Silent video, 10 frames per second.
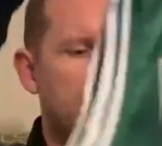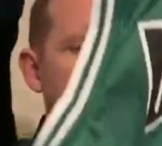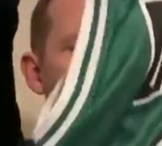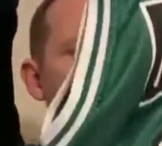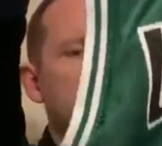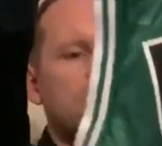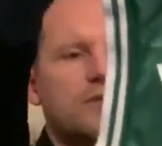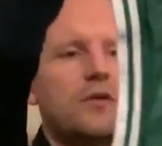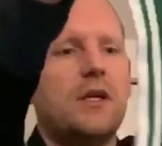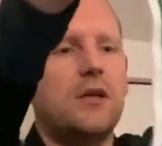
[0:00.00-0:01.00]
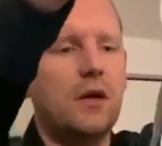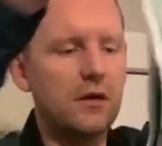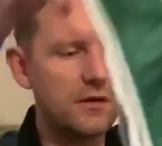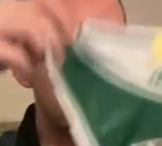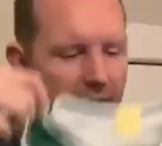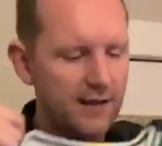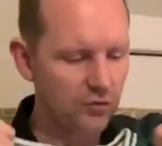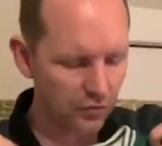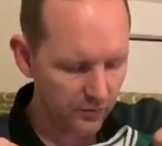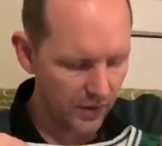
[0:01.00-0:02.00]
condition, $3,
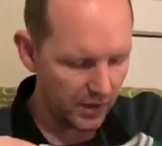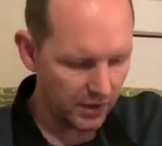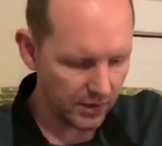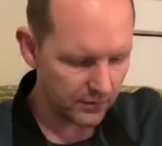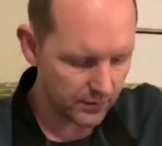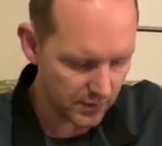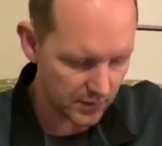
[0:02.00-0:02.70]
adult medium.